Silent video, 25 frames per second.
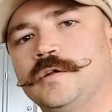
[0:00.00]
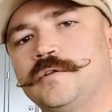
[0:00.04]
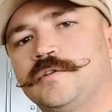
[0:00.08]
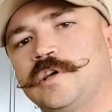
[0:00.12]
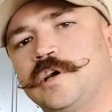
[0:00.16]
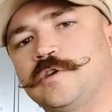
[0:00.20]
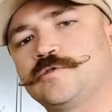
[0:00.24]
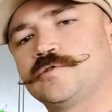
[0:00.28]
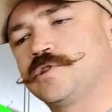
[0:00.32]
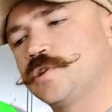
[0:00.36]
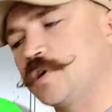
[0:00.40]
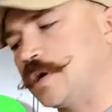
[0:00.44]

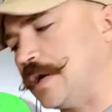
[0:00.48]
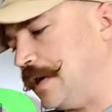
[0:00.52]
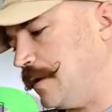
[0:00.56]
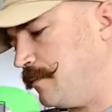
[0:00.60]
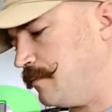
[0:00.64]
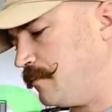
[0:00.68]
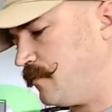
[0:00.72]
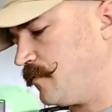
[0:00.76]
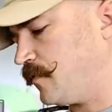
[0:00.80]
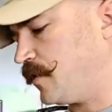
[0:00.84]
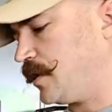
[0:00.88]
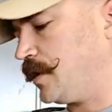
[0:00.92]
Tow
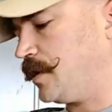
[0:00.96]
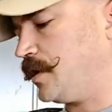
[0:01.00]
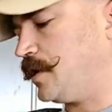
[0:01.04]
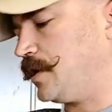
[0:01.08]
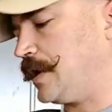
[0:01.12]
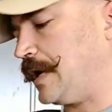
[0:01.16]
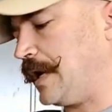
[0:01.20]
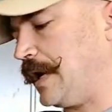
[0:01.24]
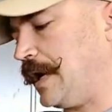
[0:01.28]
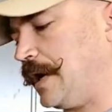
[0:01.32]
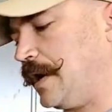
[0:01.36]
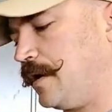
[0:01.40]
strap, very good
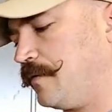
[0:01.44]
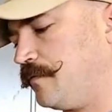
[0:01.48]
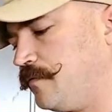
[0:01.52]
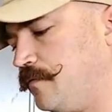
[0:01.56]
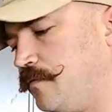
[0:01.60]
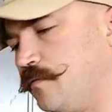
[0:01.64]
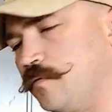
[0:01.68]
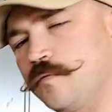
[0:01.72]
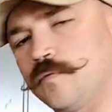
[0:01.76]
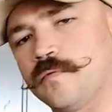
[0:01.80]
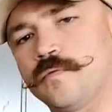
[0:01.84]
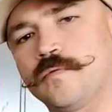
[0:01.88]
to have.
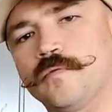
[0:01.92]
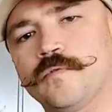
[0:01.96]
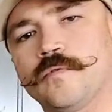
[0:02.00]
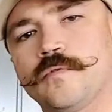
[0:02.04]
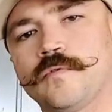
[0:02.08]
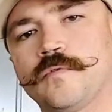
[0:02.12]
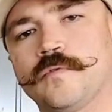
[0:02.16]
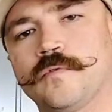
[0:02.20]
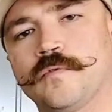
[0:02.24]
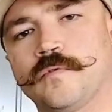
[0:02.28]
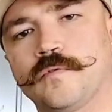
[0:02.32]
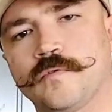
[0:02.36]

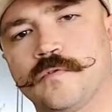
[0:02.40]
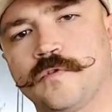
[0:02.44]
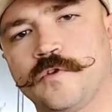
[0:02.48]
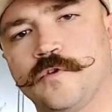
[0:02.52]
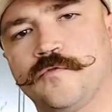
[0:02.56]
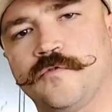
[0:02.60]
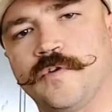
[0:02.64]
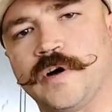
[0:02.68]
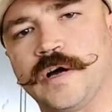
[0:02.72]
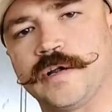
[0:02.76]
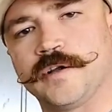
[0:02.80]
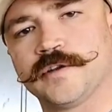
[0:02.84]

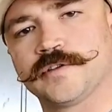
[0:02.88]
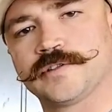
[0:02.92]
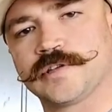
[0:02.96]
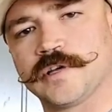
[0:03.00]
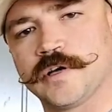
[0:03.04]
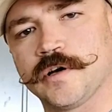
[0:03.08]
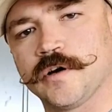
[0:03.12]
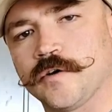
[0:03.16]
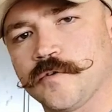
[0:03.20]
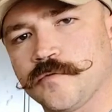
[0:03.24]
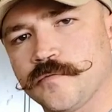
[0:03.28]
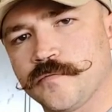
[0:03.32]
You find
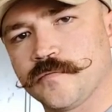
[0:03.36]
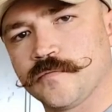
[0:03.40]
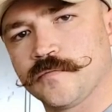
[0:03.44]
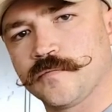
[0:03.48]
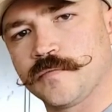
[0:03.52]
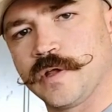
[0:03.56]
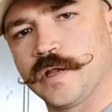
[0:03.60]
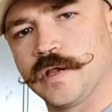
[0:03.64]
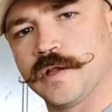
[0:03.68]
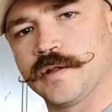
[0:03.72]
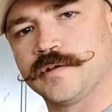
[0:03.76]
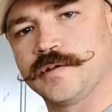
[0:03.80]
yourself
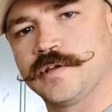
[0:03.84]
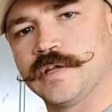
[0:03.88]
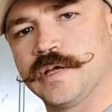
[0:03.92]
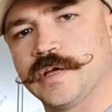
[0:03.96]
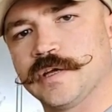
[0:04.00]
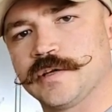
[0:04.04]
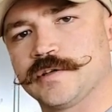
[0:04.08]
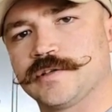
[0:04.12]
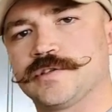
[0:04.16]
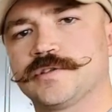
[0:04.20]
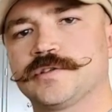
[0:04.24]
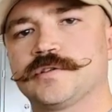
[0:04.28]
in a
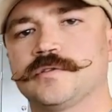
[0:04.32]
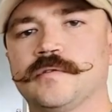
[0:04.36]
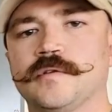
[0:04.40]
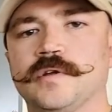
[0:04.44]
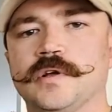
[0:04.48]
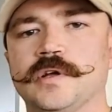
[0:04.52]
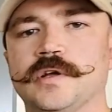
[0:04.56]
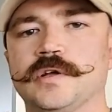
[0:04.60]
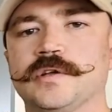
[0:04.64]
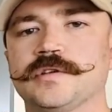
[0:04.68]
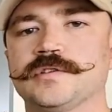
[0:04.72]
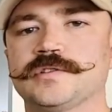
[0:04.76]
ditch,
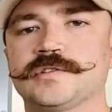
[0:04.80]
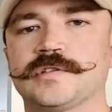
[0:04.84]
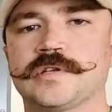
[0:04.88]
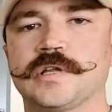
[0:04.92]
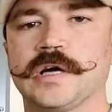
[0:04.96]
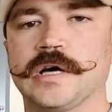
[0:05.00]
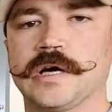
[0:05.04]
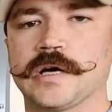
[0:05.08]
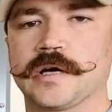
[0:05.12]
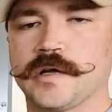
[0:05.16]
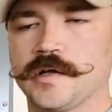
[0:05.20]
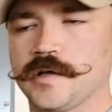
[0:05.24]

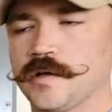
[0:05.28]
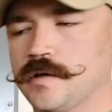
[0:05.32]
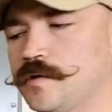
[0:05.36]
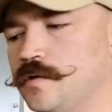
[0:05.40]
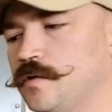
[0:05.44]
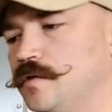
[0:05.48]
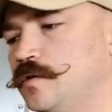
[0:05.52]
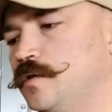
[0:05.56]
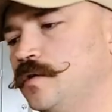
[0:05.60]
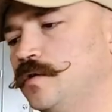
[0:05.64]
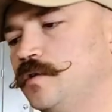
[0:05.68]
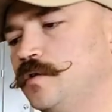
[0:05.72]
stuck,
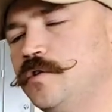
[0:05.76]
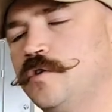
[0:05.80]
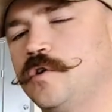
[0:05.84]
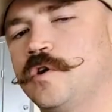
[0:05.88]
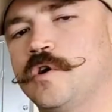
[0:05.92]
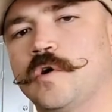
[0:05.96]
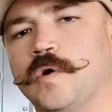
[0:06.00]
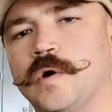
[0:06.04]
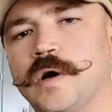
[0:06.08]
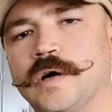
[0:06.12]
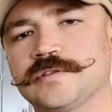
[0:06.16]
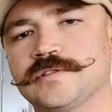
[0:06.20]
you
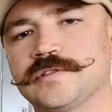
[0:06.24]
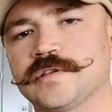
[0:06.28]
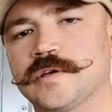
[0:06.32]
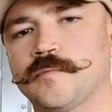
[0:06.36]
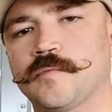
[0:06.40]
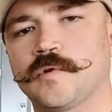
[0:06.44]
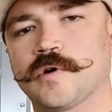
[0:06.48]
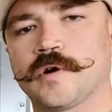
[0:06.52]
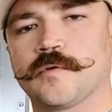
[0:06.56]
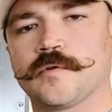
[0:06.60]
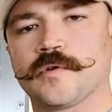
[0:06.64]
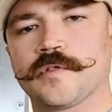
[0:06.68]
go out
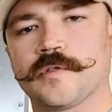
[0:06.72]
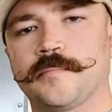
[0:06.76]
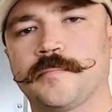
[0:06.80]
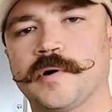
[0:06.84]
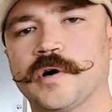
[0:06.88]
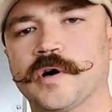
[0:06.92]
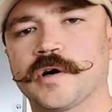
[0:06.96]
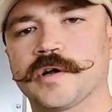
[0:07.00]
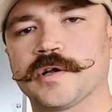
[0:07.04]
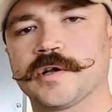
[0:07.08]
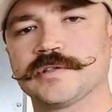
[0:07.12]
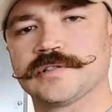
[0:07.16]
somewhere where the
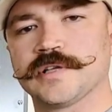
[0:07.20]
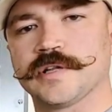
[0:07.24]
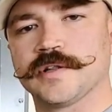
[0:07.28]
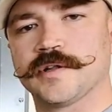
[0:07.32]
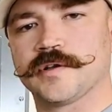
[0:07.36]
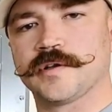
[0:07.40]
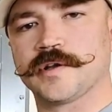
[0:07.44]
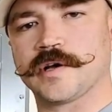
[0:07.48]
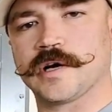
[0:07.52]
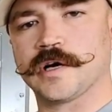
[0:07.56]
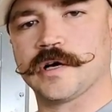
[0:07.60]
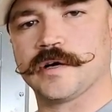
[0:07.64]
parking's in
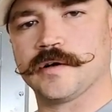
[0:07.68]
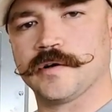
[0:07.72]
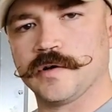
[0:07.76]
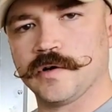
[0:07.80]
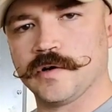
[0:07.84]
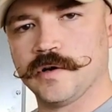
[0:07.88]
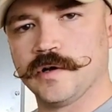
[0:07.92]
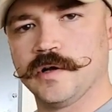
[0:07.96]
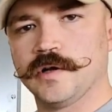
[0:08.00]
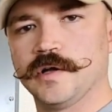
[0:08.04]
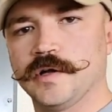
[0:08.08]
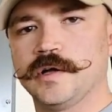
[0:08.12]
the dirt,
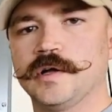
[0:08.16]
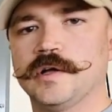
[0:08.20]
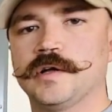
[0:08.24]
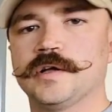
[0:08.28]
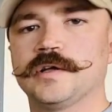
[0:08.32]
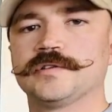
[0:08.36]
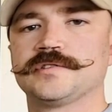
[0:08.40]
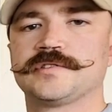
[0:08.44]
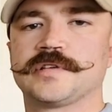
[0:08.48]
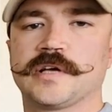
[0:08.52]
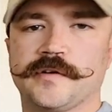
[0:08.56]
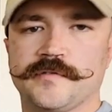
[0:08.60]

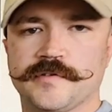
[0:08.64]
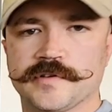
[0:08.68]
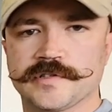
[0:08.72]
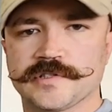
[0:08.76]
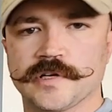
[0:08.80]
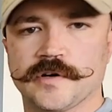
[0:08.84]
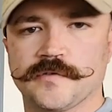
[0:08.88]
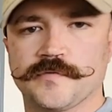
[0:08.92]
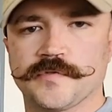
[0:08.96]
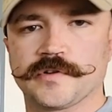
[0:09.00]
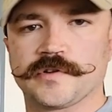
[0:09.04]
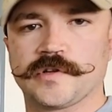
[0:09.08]
save
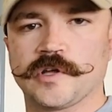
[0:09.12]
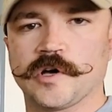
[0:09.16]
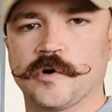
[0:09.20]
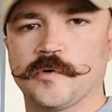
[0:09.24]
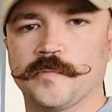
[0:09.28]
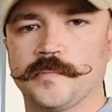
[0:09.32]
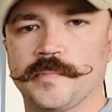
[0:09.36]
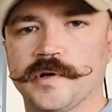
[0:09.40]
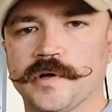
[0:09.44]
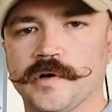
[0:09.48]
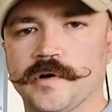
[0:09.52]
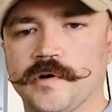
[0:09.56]
yourself a tow
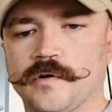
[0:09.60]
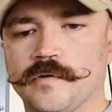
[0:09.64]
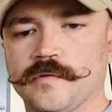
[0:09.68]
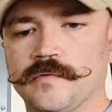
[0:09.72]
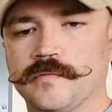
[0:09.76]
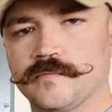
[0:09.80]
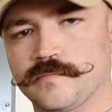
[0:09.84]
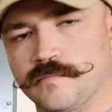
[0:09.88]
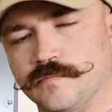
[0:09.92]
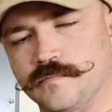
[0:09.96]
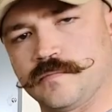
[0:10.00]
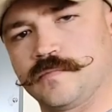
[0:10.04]

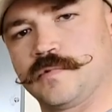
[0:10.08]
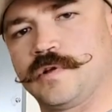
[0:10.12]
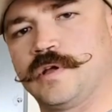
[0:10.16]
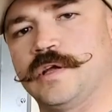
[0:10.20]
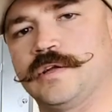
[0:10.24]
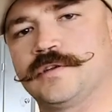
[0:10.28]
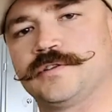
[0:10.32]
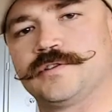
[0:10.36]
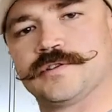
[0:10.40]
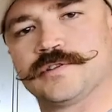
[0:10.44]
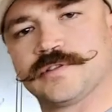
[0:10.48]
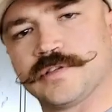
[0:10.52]
bill,
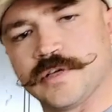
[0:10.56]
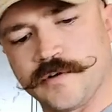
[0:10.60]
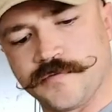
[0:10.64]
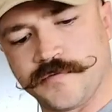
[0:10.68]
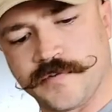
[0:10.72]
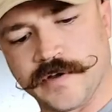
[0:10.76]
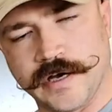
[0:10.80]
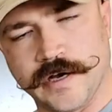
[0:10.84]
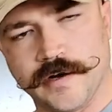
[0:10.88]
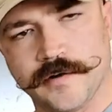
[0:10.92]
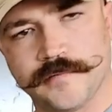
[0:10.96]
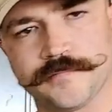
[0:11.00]
get yourself
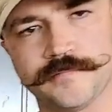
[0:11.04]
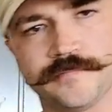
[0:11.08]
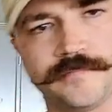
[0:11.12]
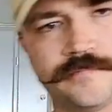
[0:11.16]
out.